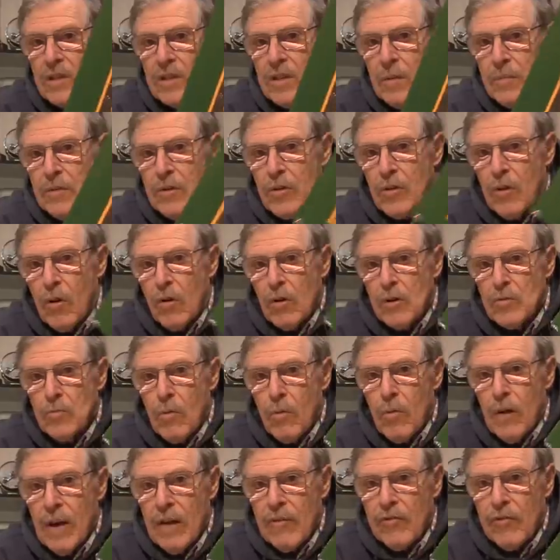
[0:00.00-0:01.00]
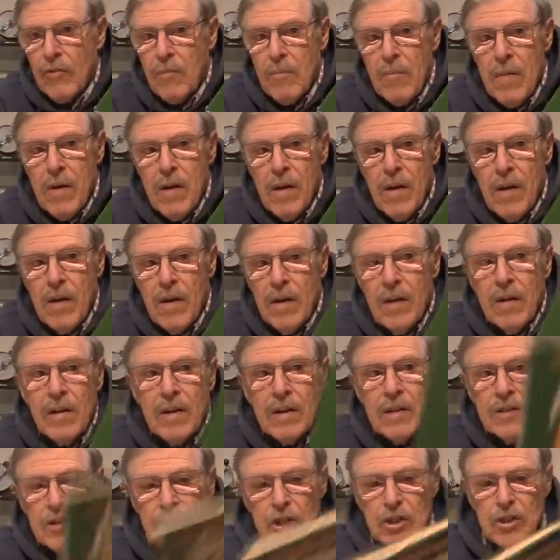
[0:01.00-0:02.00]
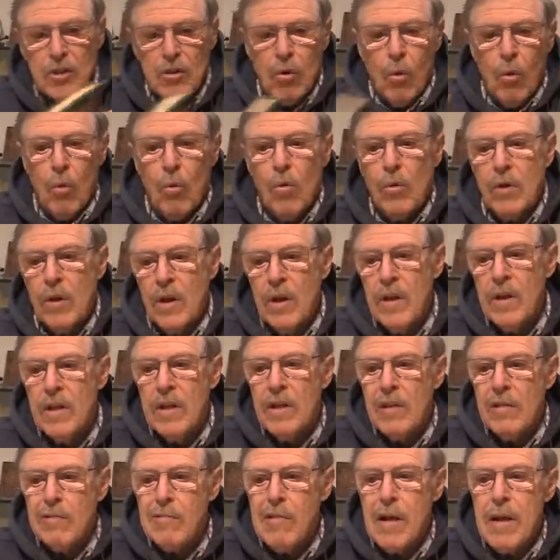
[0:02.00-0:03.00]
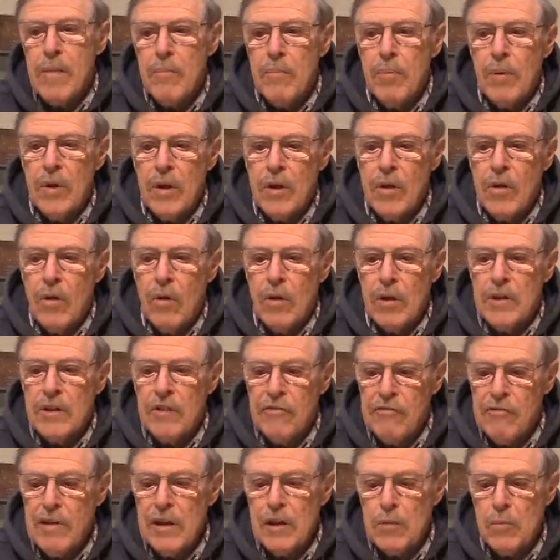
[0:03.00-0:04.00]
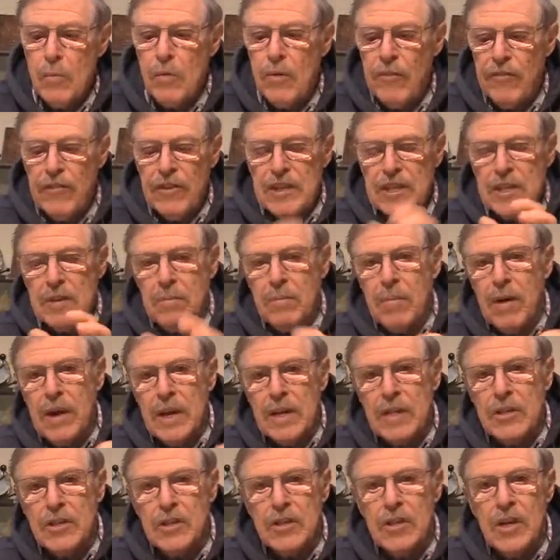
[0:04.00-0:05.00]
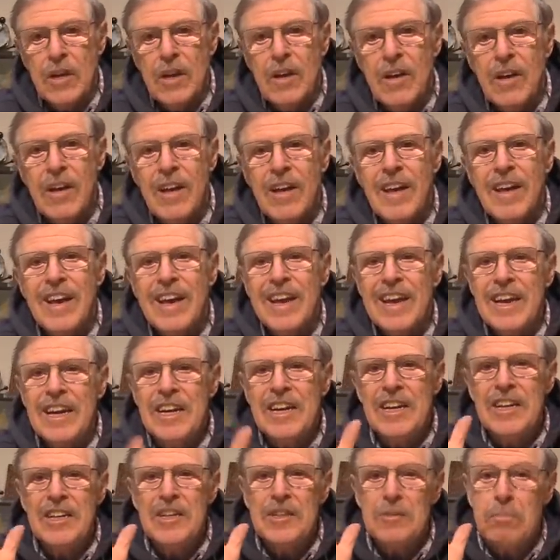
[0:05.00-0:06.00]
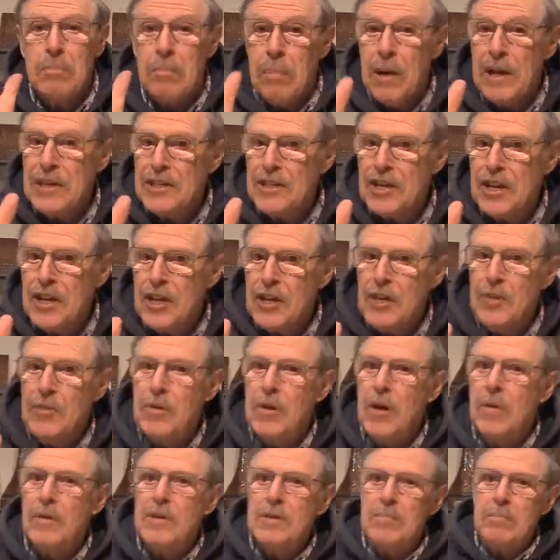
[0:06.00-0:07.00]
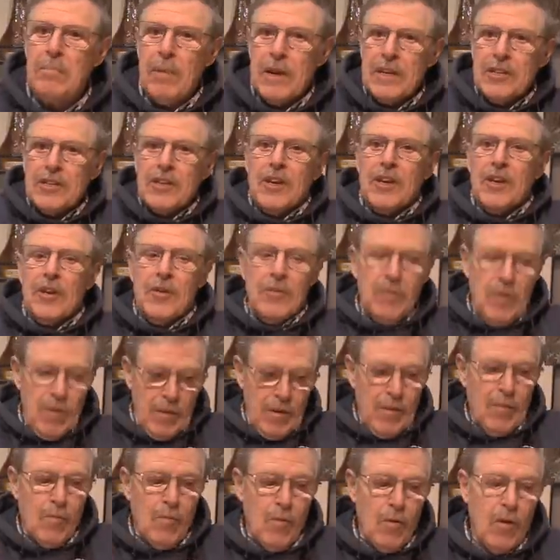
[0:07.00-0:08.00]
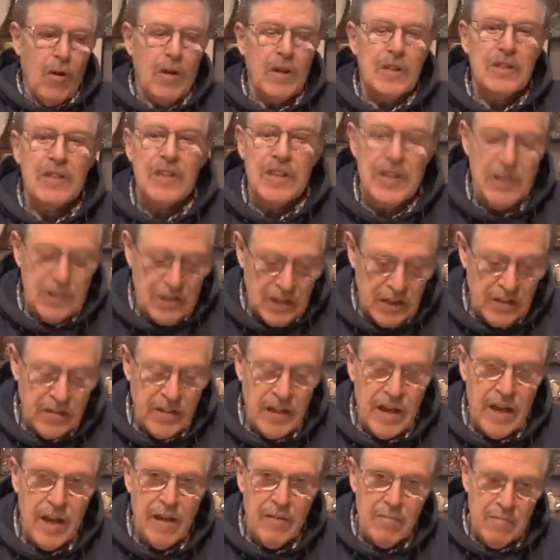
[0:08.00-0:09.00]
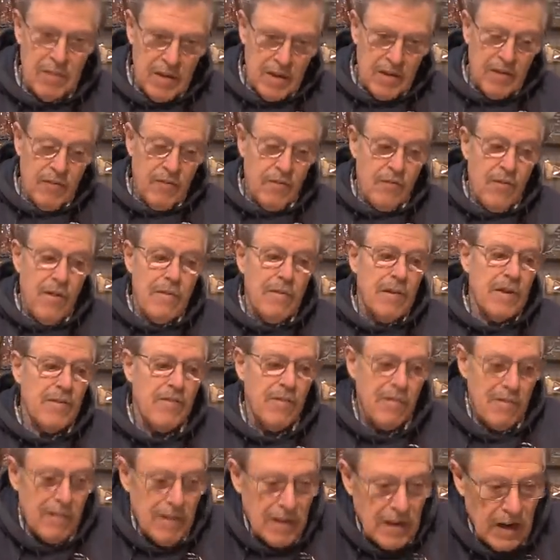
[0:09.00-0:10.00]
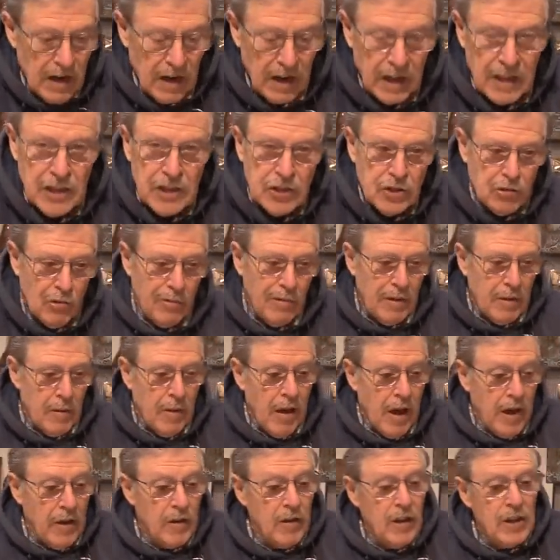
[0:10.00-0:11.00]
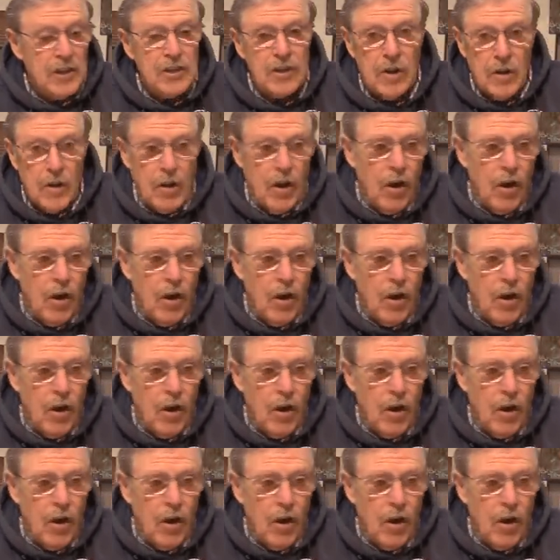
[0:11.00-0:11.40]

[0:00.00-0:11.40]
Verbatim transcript: Some of you guys will have them. They're just called Graeme Pullen's Guide to Freshwater Fishing Baits it's basic, you know it's basic, you know it works, it's in there. Very, very historic. And listen,